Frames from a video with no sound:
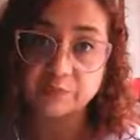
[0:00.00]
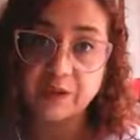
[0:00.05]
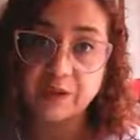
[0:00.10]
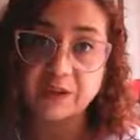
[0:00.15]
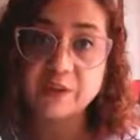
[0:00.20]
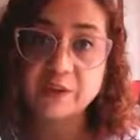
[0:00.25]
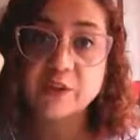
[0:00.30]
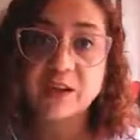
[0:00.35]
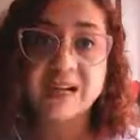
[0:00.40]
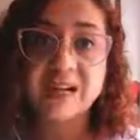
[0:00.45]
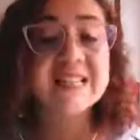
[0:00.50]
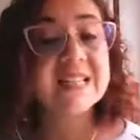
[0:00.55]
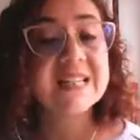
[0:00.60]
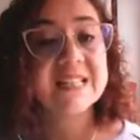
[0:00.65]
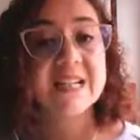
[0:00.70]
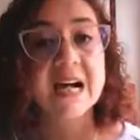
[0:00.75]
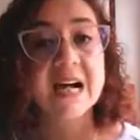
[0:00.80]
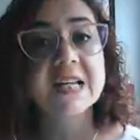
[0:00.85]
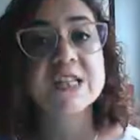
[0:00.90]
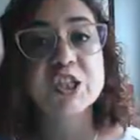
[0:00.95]
and they're going to
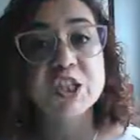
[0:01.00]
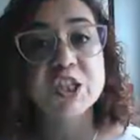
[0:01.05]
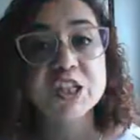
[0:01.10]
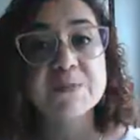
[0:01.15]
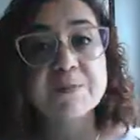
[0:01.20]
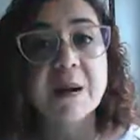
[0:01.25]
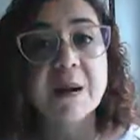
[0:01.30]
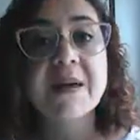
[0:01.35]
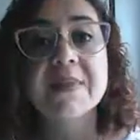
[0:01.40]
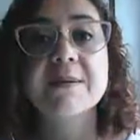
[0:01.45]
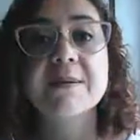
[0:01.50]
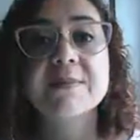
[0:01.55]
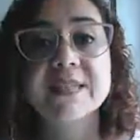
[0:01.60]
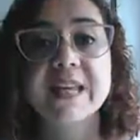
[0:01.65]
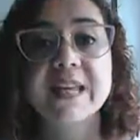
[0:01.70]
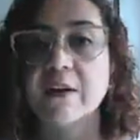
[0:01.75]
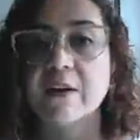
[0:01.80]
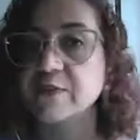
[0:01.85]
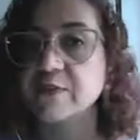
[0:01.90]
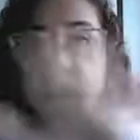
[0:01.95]
discuss just by
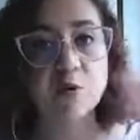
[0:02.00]
themselves.